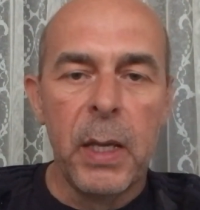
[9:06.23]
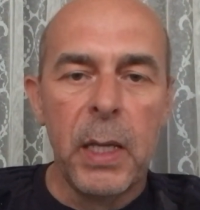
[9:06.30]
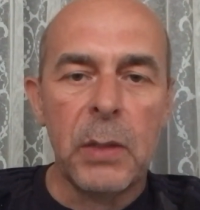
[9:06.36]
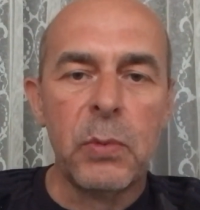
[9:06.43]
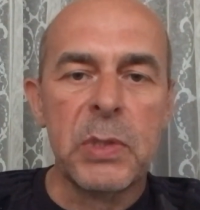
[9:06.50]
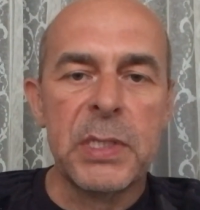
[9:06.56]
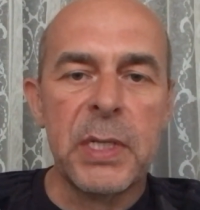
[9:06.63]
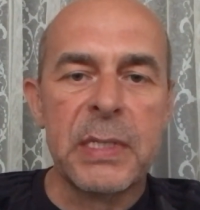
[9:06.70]
It
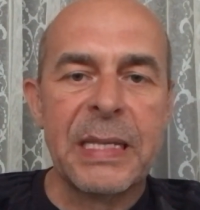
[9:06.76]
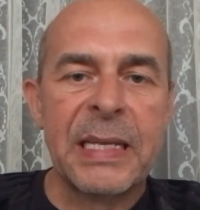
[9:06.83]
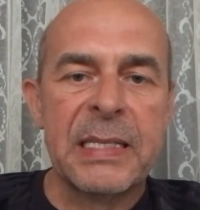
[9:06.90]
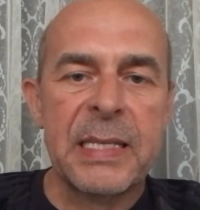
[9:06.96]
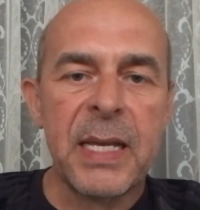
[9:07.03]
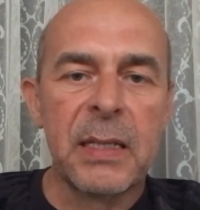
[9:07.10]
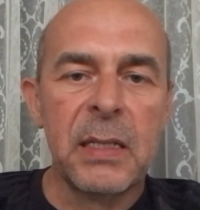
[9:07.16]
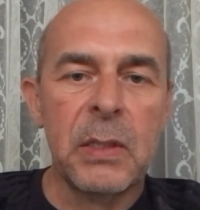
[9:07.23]
was just
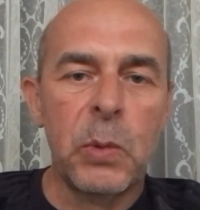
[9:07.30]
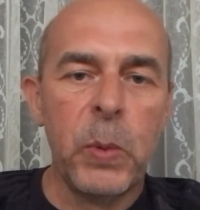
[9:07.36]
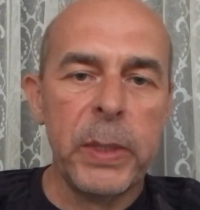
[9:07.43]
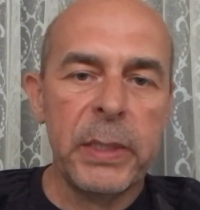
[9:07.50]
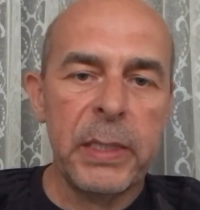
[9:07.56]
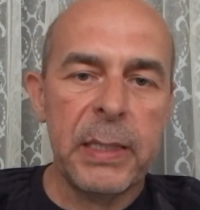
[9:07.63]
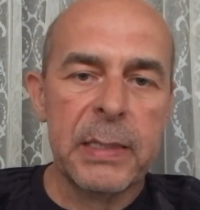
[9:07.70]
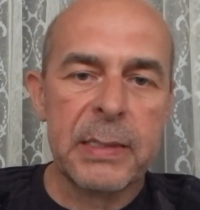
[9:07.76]
exactly
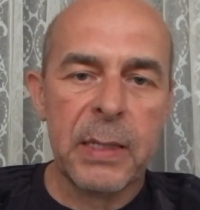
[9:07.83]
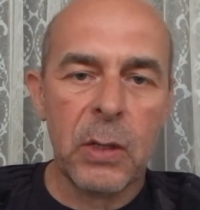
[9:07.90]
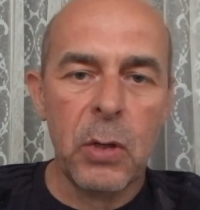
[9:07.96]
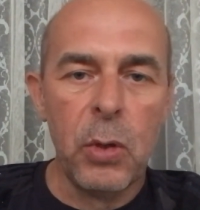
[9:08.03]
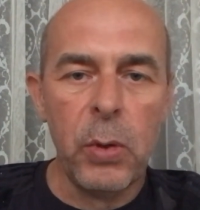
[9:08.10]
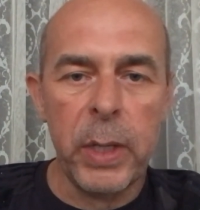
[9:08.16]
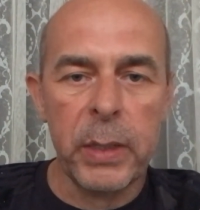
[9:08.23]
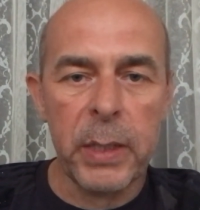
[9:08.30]
20 years
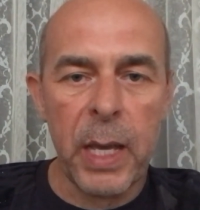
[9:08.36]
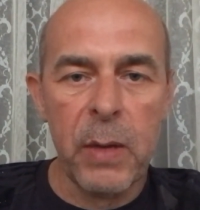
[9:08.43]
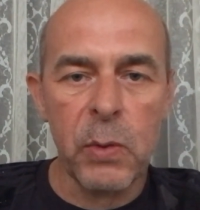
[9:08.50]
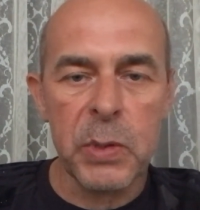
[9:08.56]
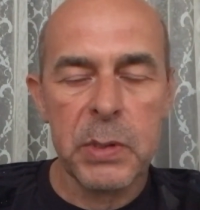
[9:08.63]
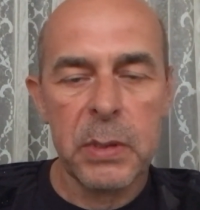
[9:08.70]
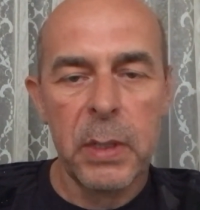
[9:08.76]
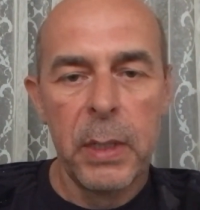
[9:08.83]
ago, and I
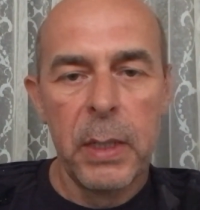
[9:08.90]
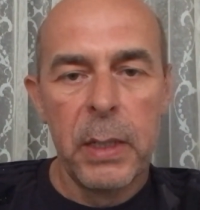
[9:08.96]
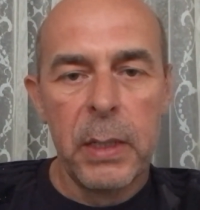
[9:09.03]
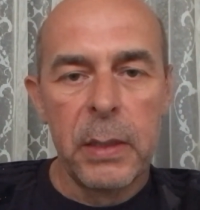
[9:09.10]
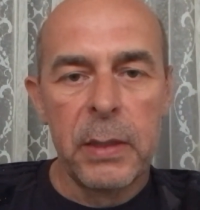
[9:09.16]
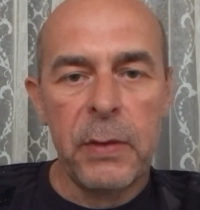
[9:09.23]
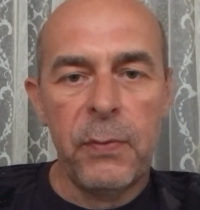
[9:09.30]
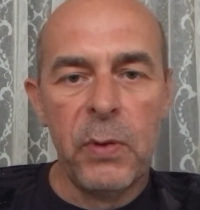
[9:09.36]
was
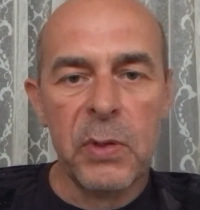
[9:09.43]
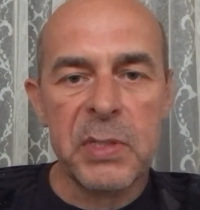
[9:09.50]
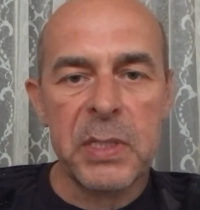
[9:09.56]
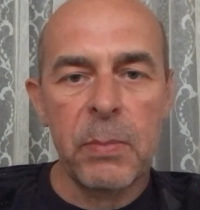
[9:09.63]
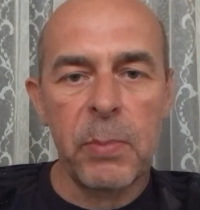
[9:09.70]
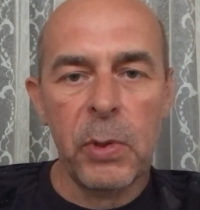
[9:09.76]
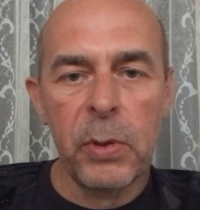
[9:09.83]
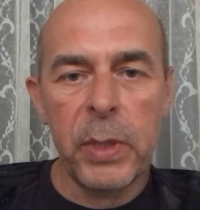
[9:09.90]
the first
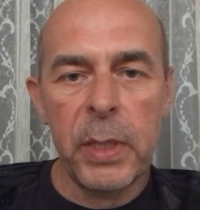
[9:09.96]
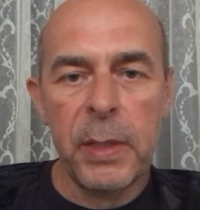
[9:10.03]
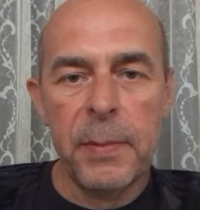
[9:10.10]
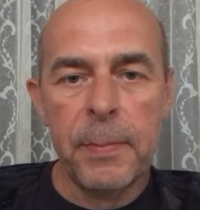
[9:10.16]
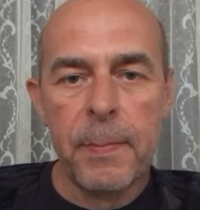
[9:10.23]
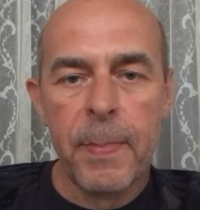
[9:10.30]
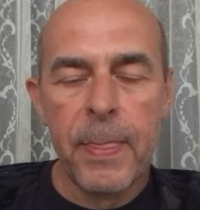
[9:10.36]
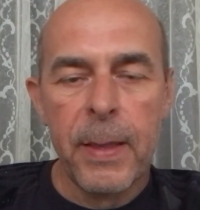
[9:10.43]
employee.
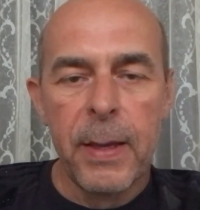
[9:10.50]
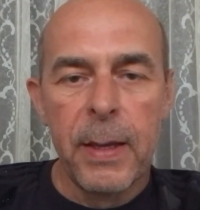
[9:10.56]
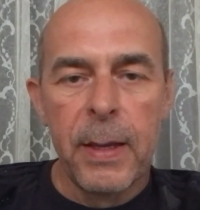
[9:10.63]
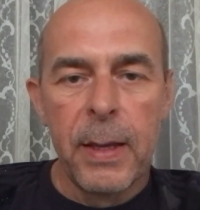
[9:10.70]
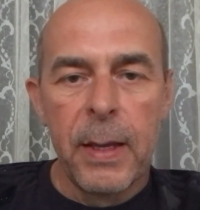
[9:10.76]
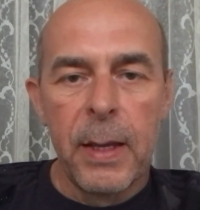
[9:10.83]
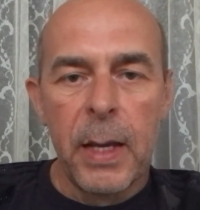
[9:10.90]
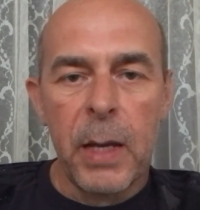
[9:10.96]

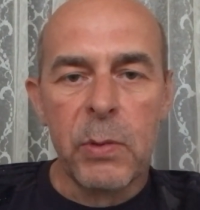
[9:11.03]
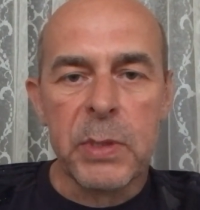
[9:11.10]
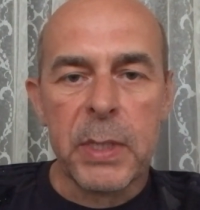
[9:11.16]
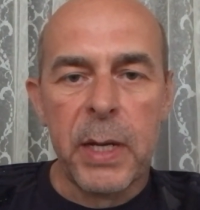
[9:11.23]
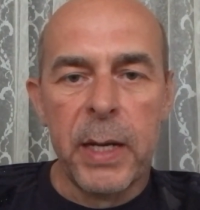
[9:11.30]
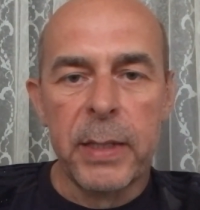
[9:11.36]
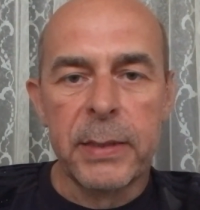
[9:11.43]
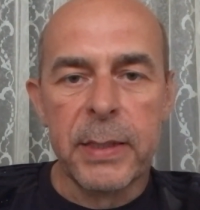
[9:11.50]
I was
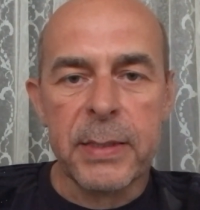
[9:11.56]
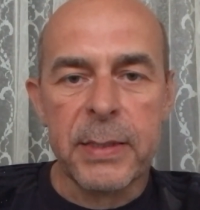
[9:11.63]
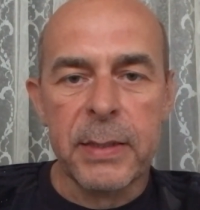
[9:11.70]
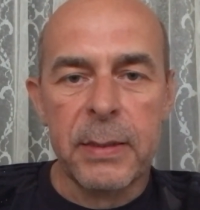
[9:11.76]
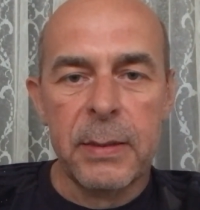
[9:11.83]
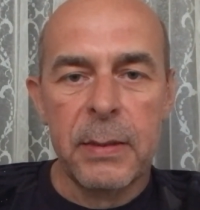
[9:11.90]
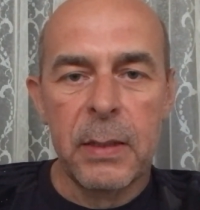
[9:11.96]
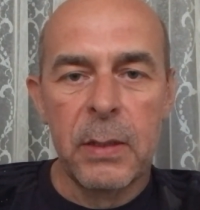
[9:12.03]
hired as
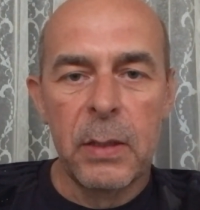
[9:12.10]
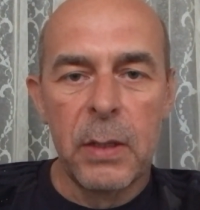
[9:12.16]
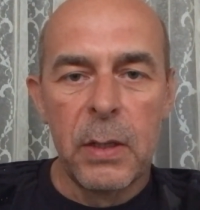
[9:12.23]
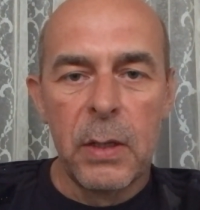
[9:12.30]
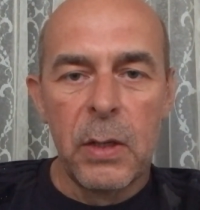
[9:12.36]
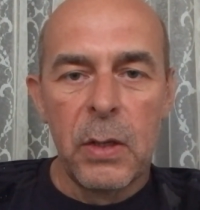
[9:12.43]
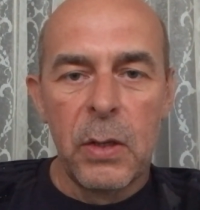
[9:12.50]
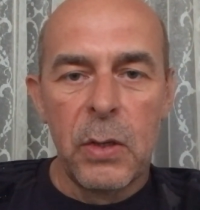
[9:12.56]
a
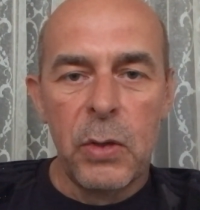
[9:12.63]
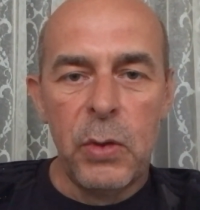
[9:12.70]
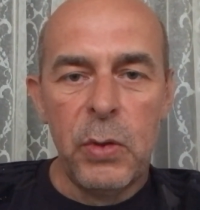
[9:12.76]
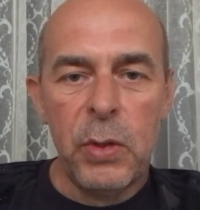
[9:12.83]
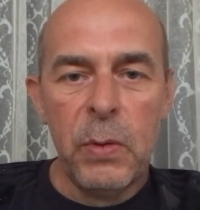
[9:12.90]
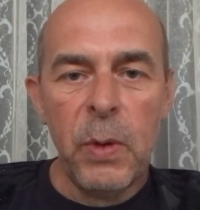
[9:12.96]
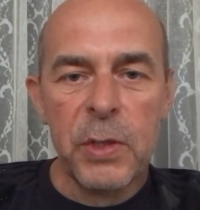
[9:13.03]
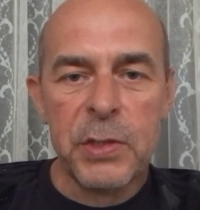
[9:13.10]

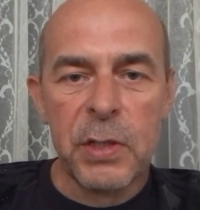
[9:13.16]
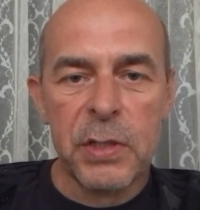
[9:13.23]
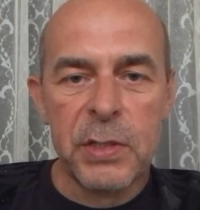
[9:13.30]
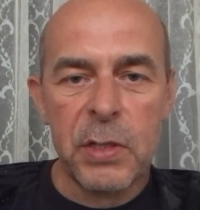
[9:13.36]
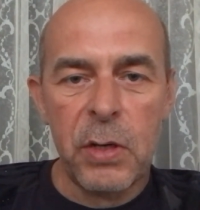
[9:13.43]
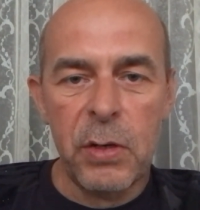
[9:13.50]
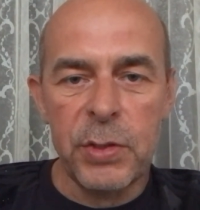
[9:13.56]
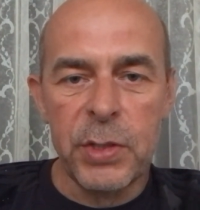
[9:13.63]
universal
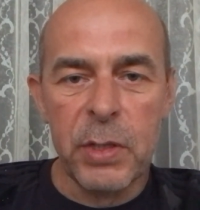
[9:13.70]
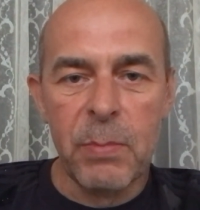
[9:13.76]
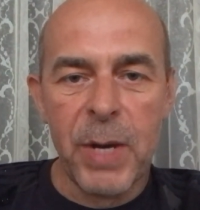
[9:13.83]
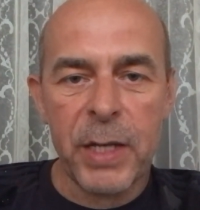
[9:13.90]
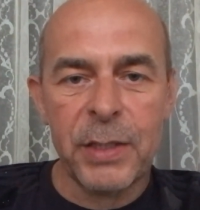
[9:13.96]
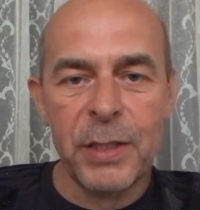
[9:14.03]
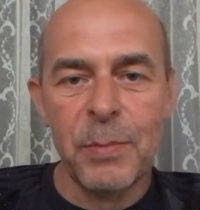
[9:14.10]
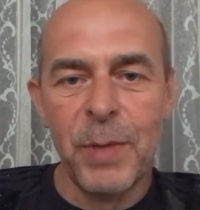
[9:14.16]
surgeon,
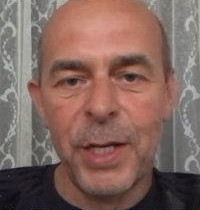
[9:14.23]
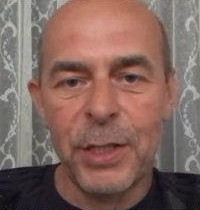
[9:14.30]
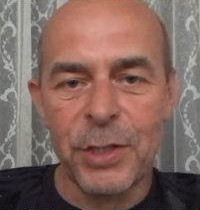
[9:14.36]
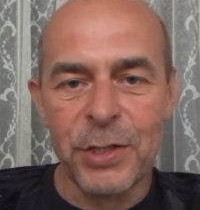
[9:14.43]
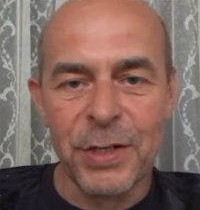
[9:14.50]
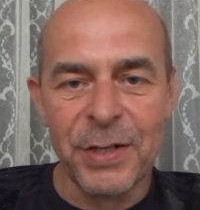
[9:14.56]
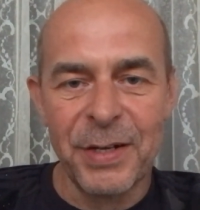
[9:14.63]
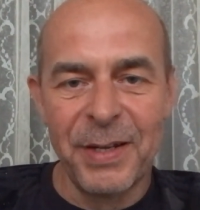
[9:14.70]
marketing
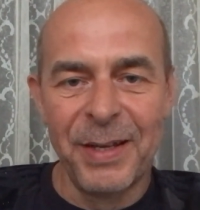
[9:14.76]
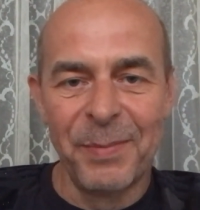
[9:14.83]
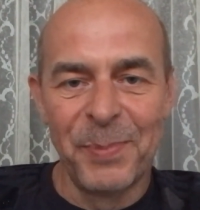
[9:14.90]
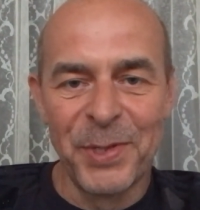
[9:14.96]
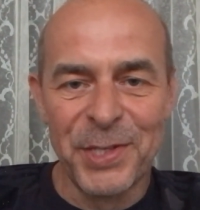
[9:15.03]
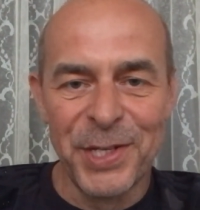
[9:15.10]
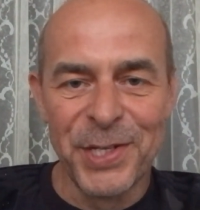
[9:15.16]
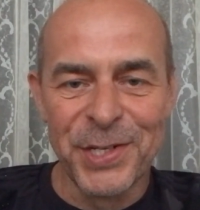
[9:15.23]
manager
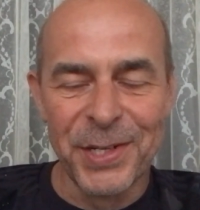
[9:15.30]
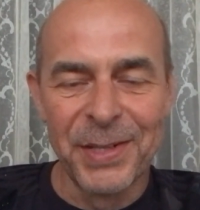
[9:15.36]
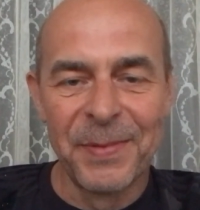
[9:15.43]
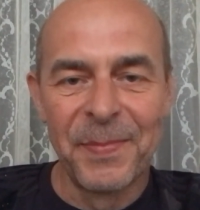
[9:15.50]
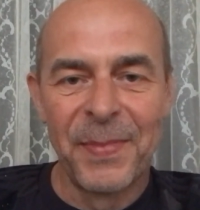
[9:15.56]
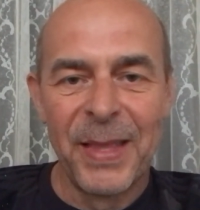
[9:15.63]
position.